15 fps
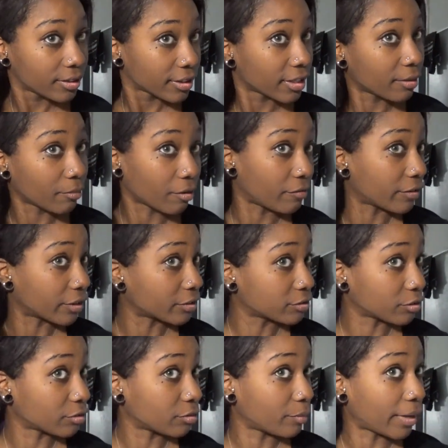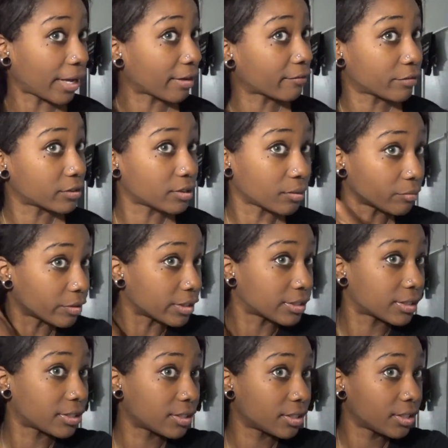get my fingers through the back for some
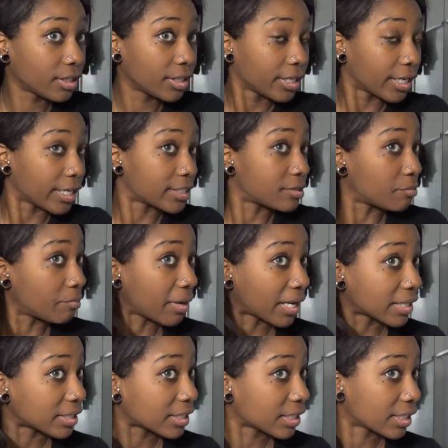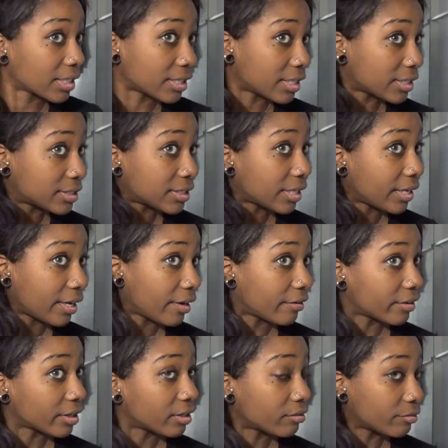reason. It's mainly this
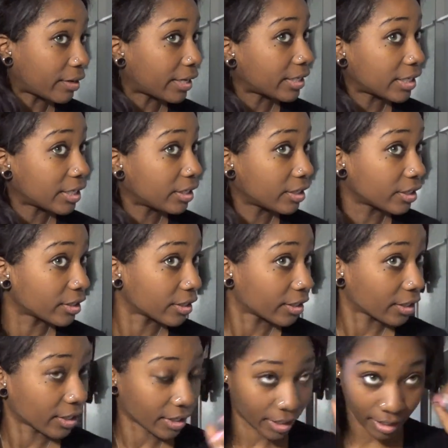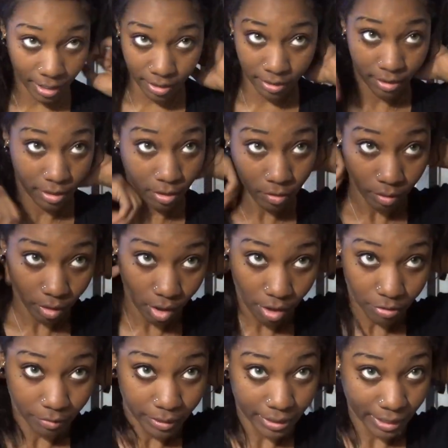area right here and then going all
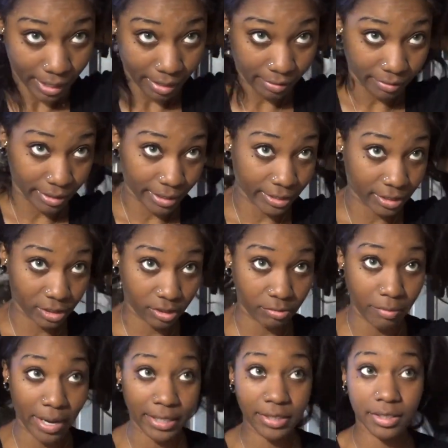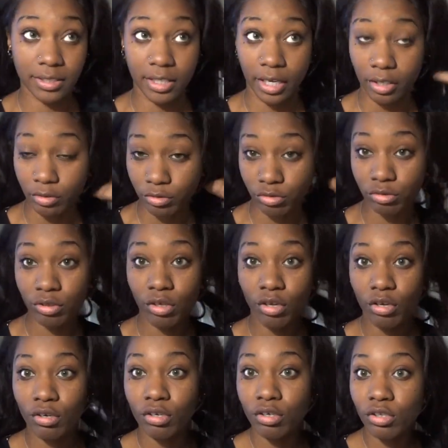the way down it just mats and tangles
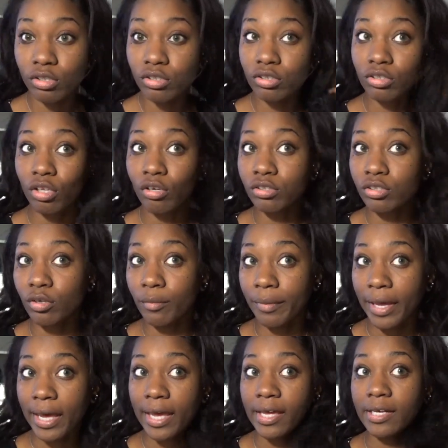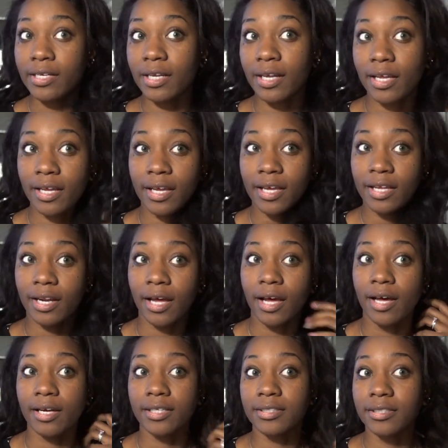so so bad and
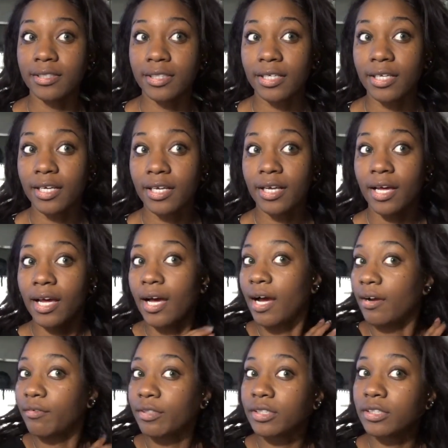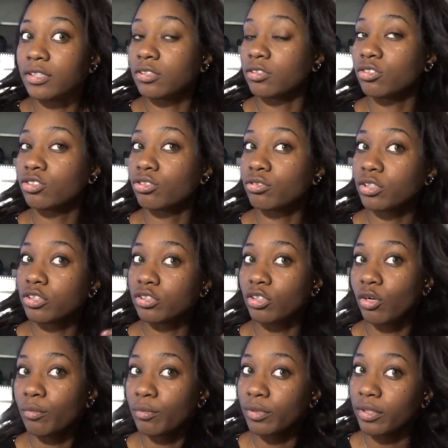honestly I really truly
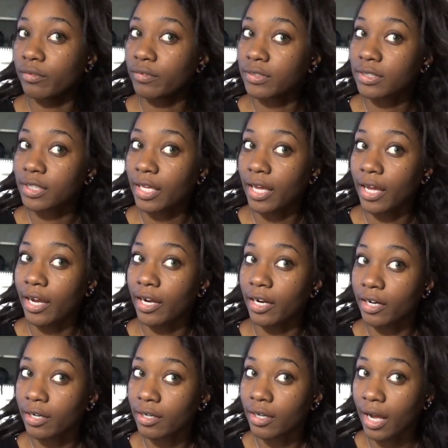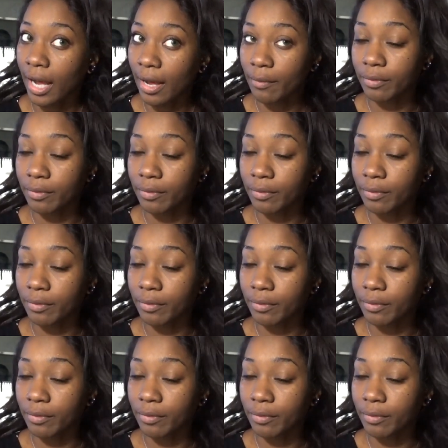don't believe it's the hair. I